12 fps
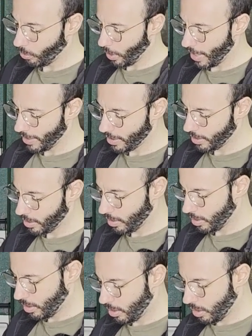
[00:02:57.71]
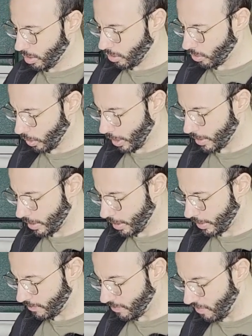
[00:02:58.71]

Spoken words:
wet, you can see it's